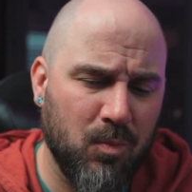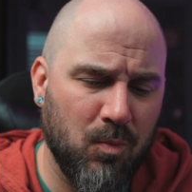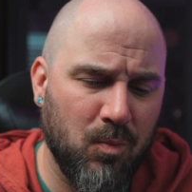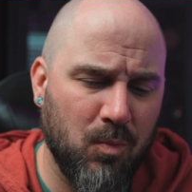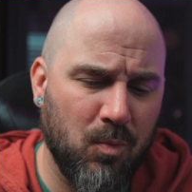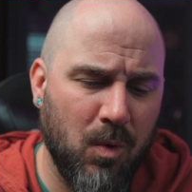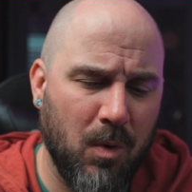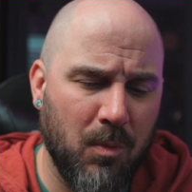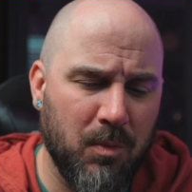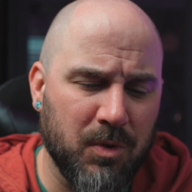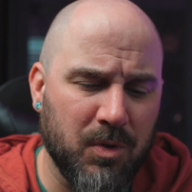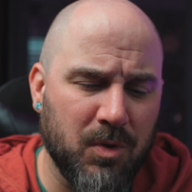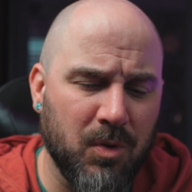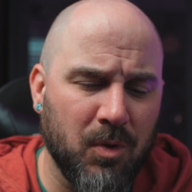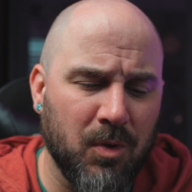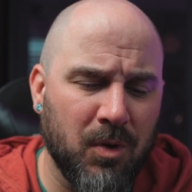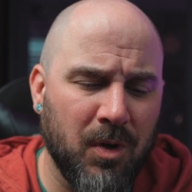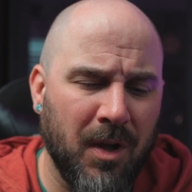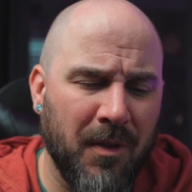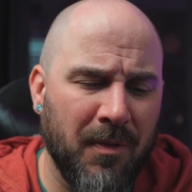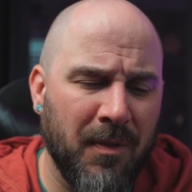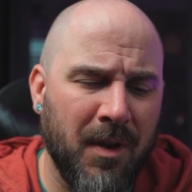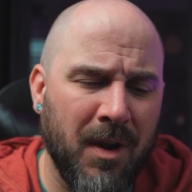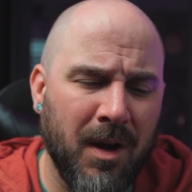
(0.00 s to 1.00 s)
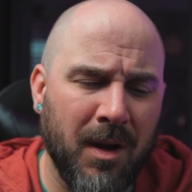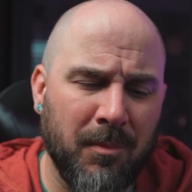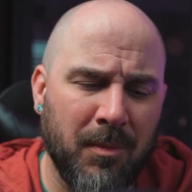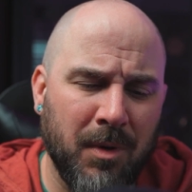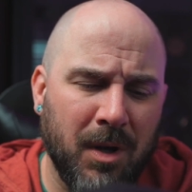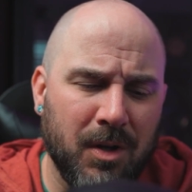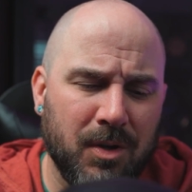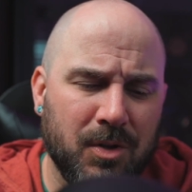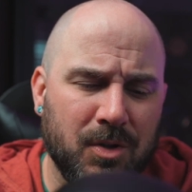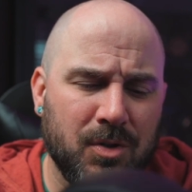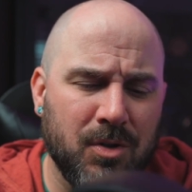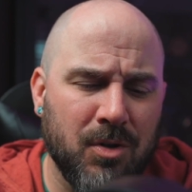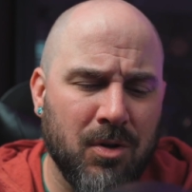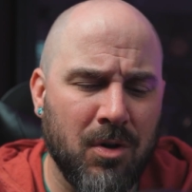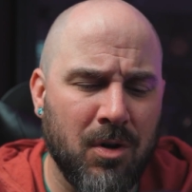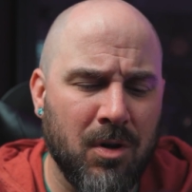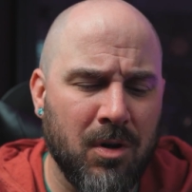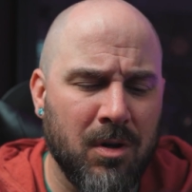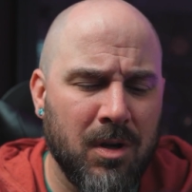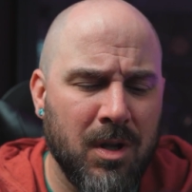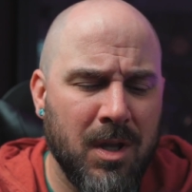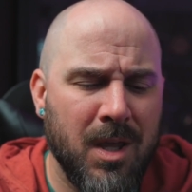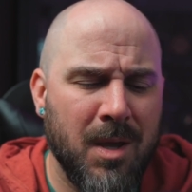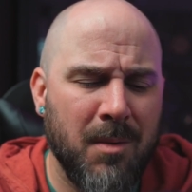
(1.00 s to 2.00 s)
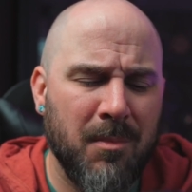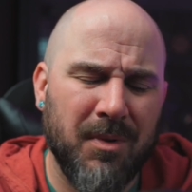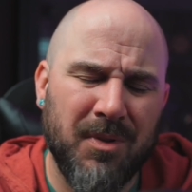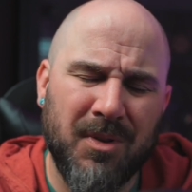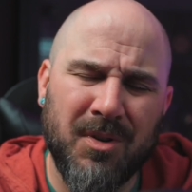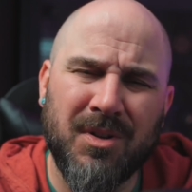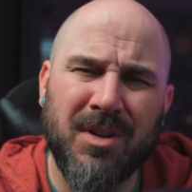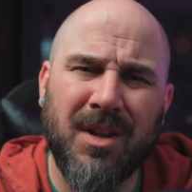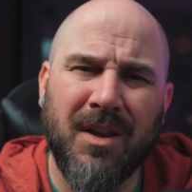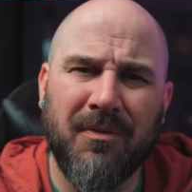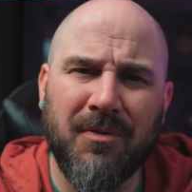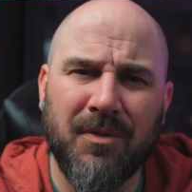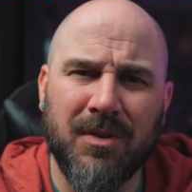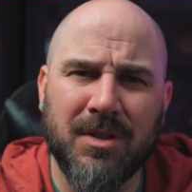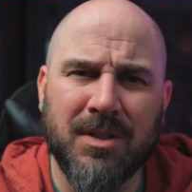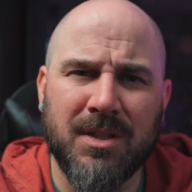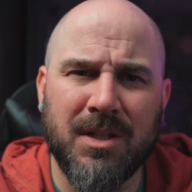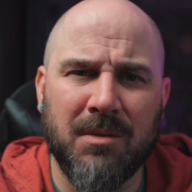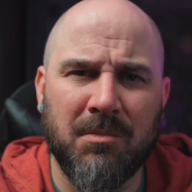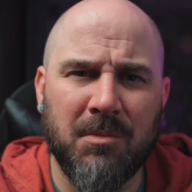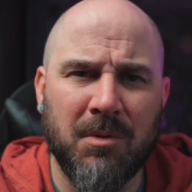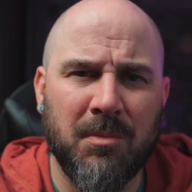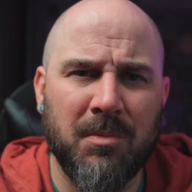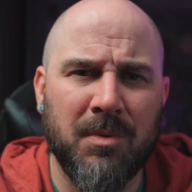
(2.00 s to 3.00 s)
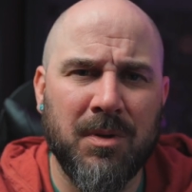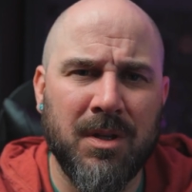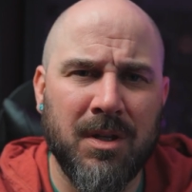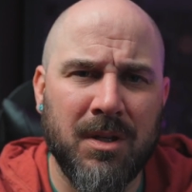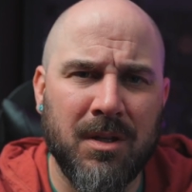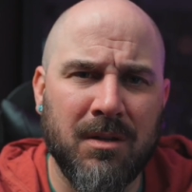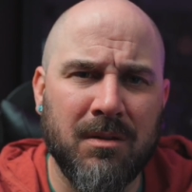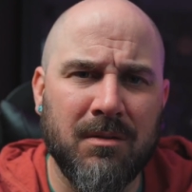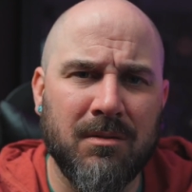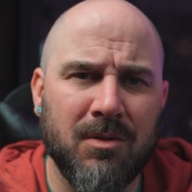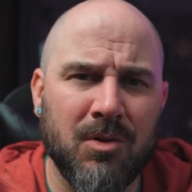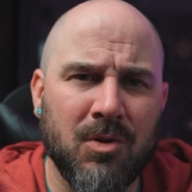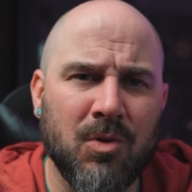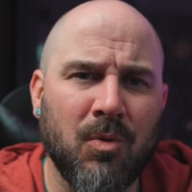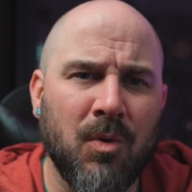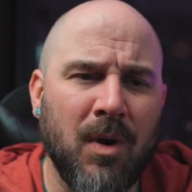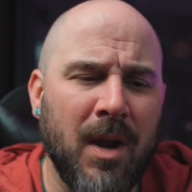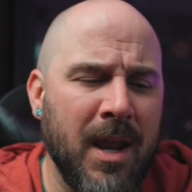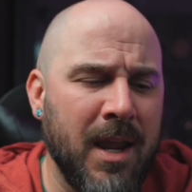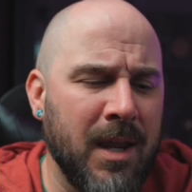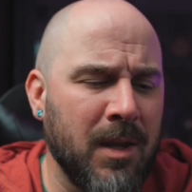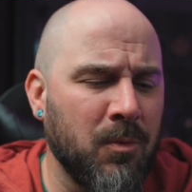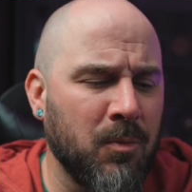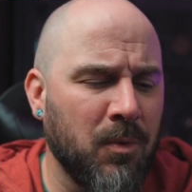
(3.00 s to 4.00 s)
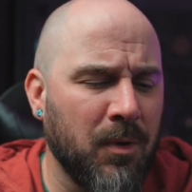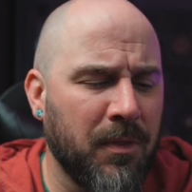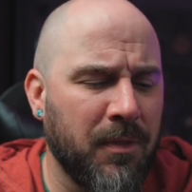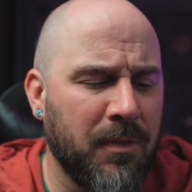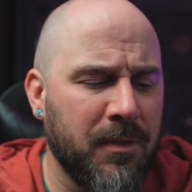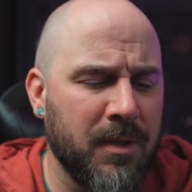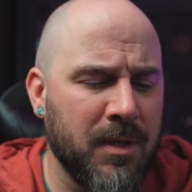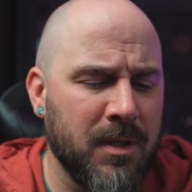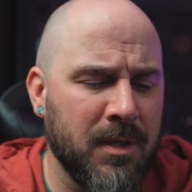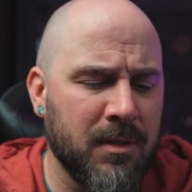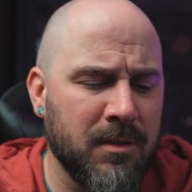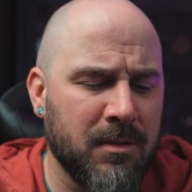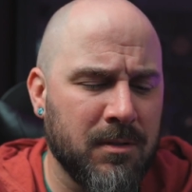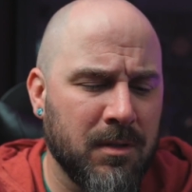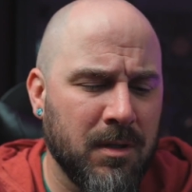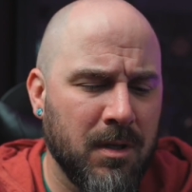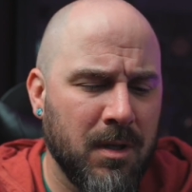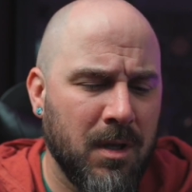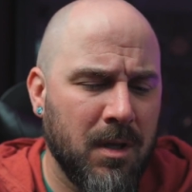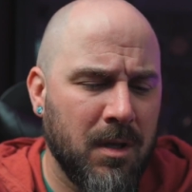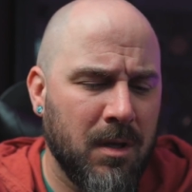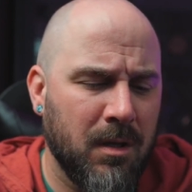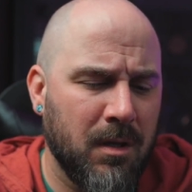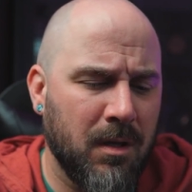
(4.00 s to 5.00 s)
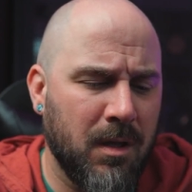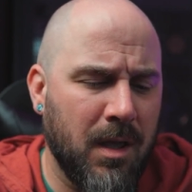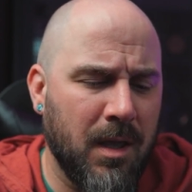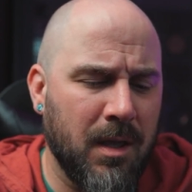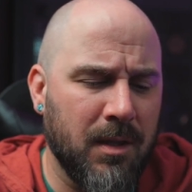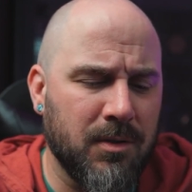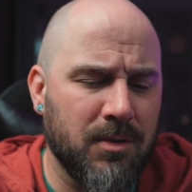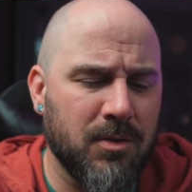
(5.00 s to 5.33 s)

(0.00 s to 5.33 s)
what was going on there, I'm not sure, but there definitely seemed to be grain with these at